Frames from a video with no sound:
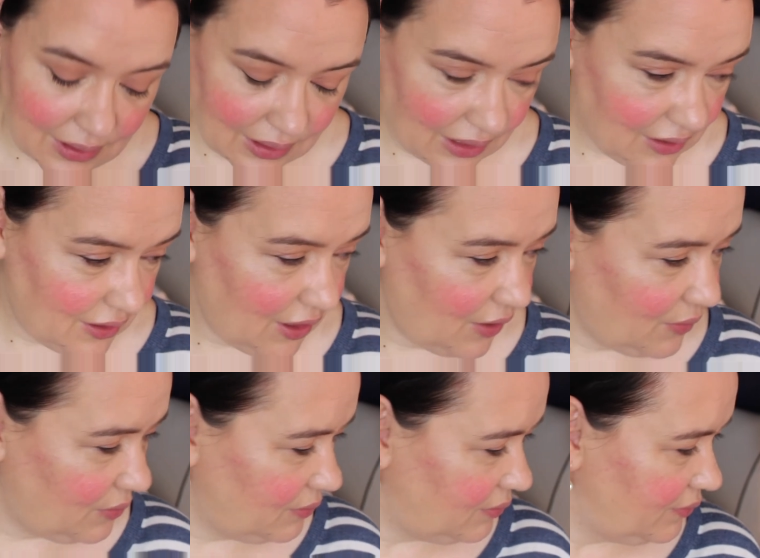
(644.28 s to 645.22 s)
I don't
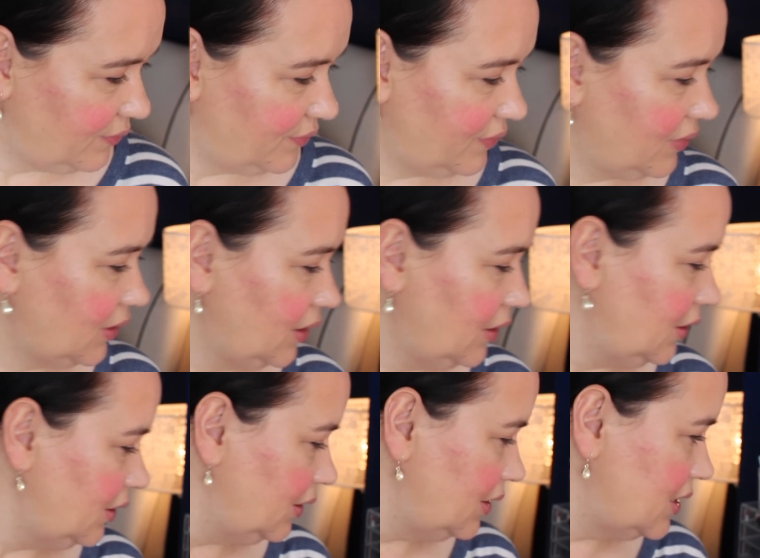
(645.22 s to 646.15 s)
know.
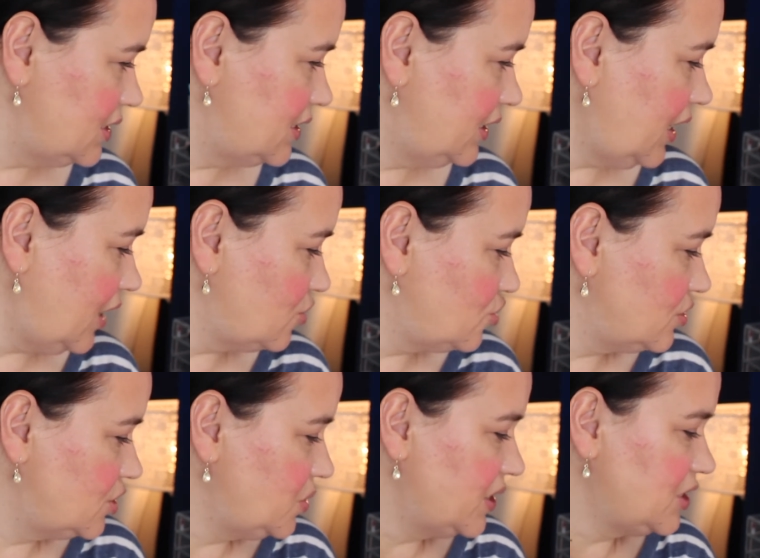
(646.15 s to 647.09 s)
Is it
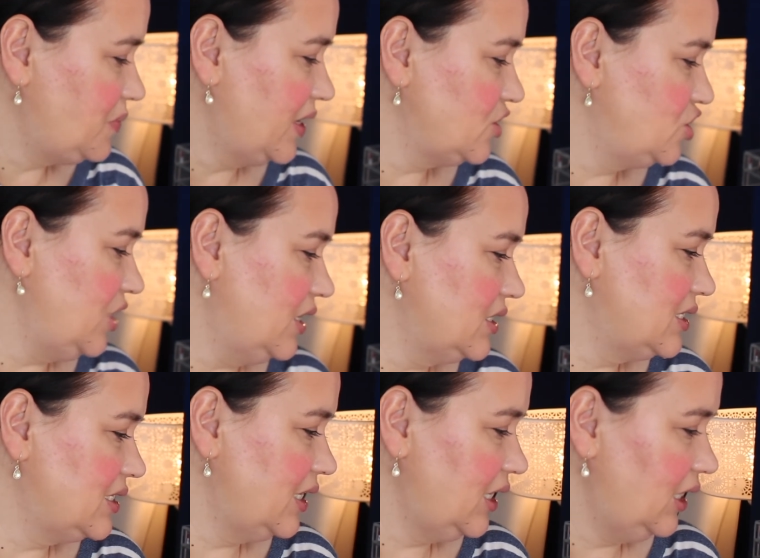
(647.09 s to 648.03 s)
natural to expect
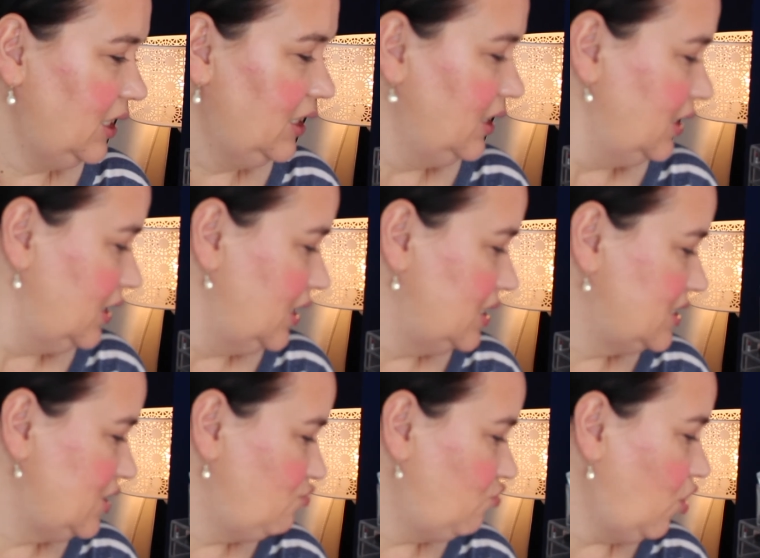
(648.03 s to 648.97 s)
jealousy?
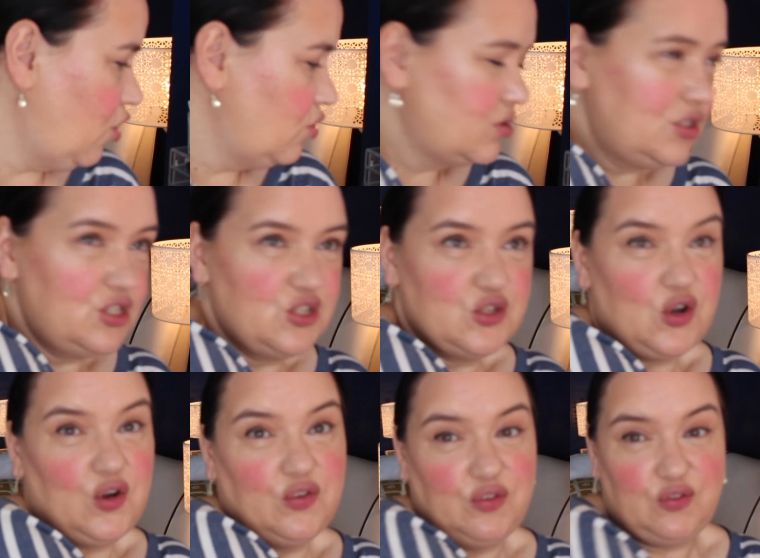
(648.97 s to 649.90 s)
Is it wrong to
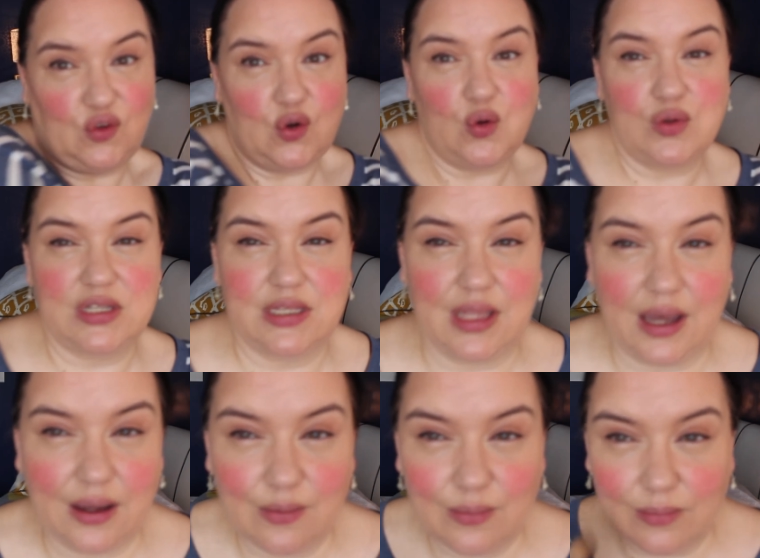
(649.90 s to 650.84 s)
sort of force
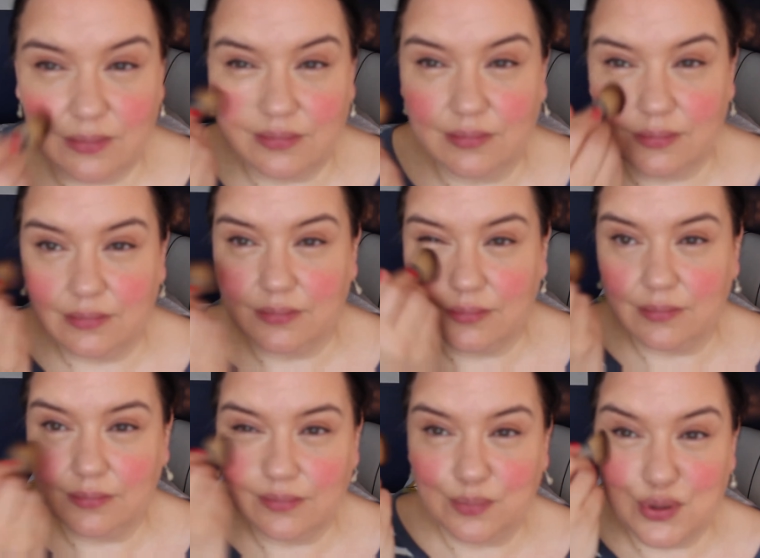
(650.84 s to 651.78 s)
that
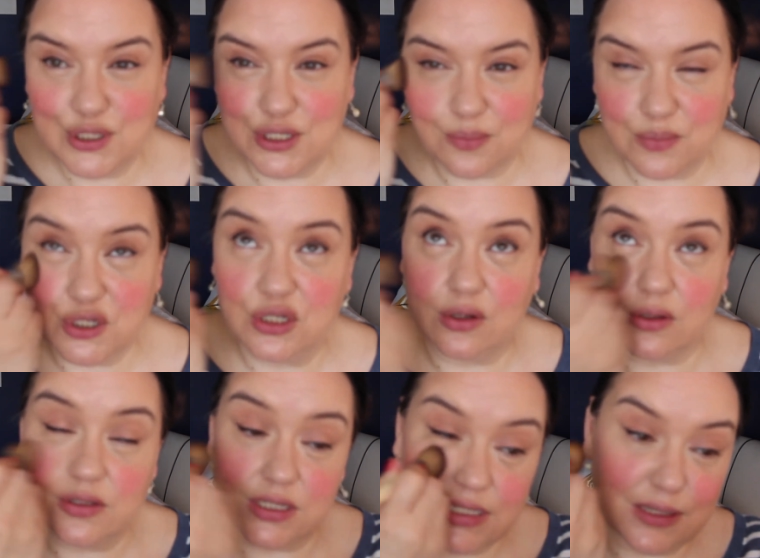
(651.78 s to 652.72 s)
presumption
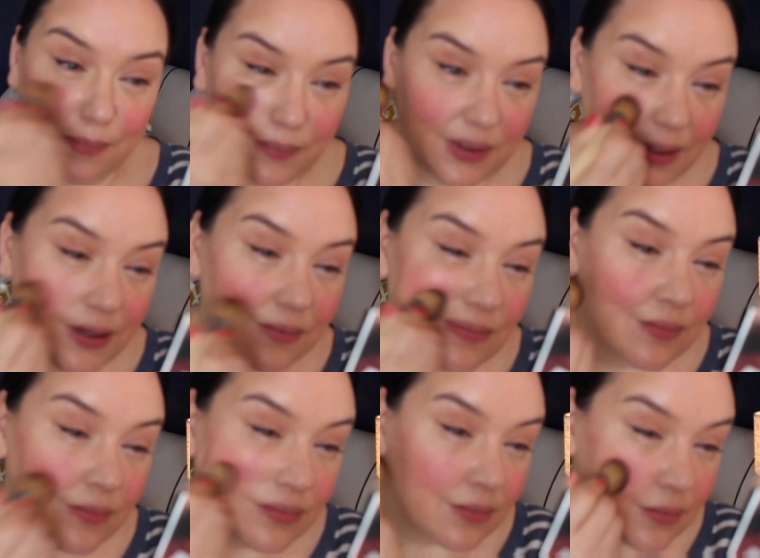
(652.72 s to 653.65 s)
onto somebody?
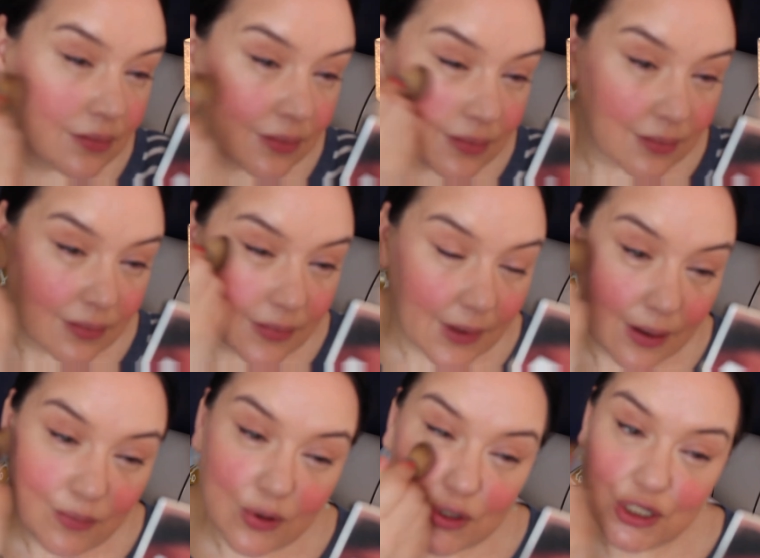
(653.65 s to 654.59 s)

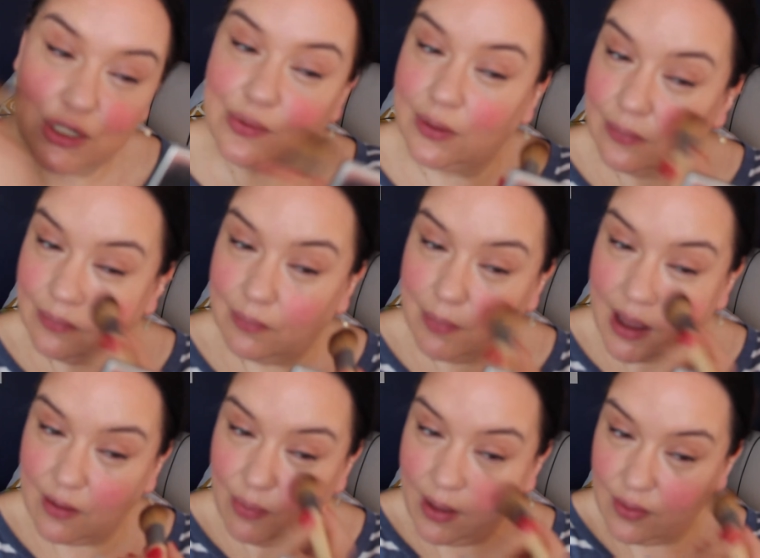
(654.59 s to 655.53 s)
I'm not sure.
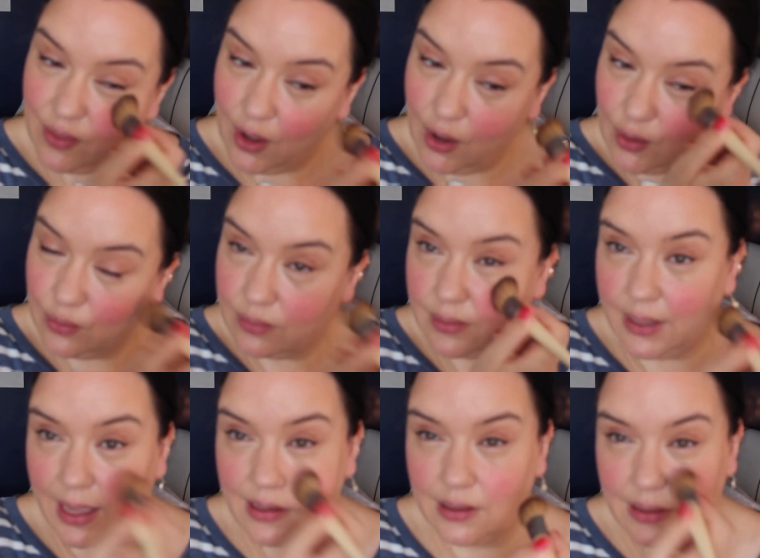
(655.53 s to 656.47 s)
But I find the whole
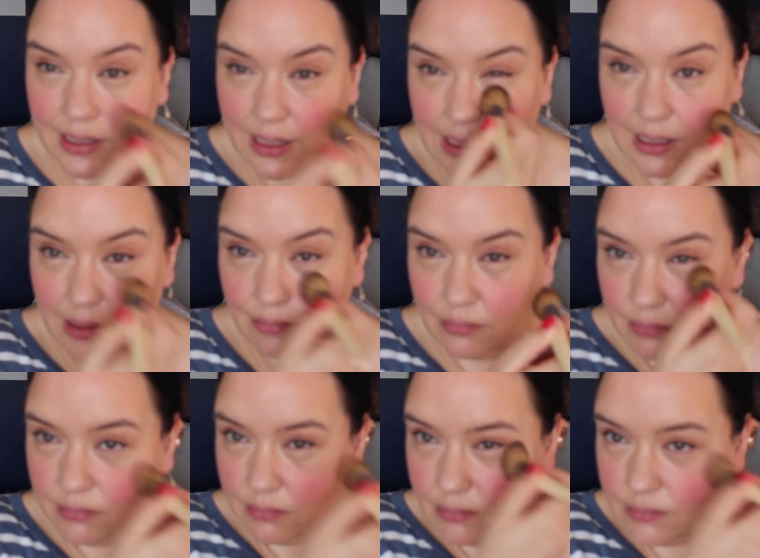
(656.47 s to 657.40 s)
Kennedy
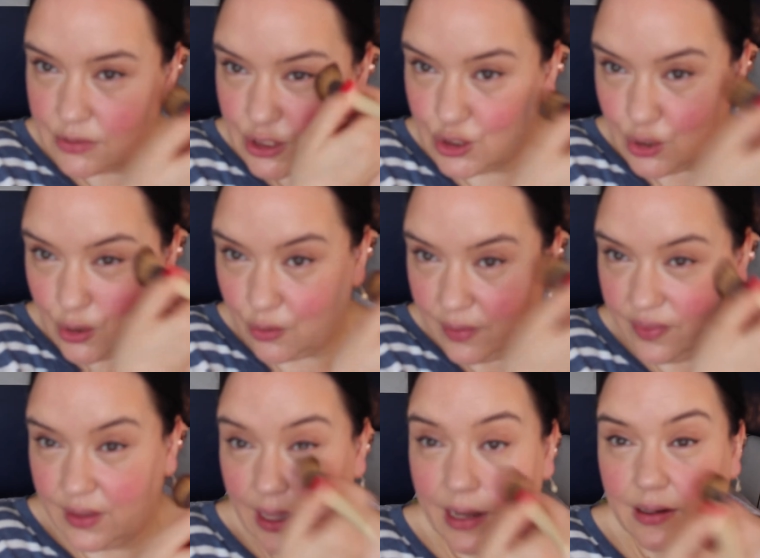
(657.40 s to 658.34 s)
story,
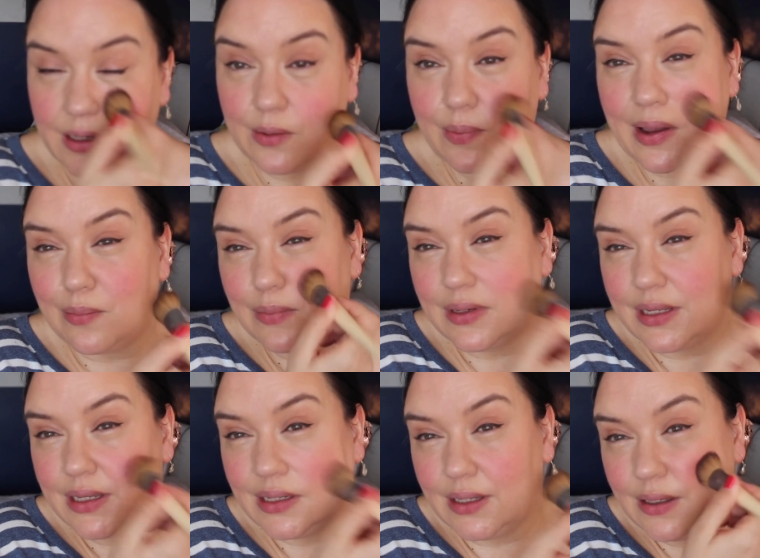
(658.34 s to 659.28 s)
the Kennedy
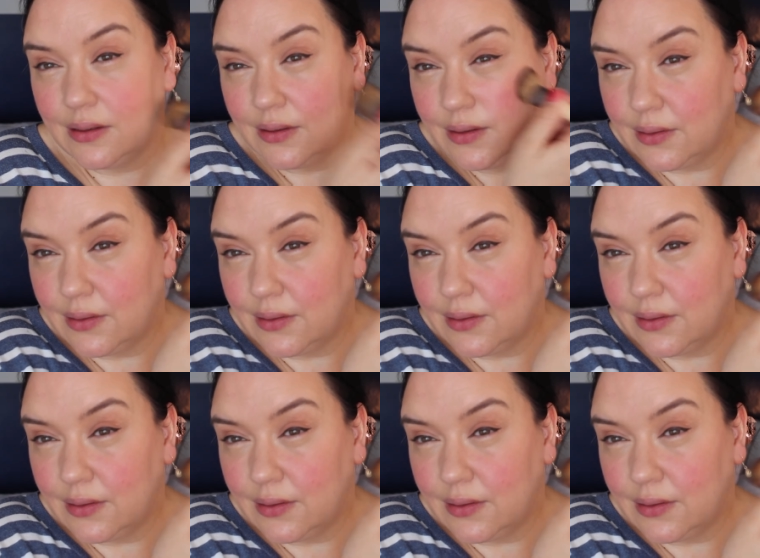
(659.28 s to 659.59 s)
family,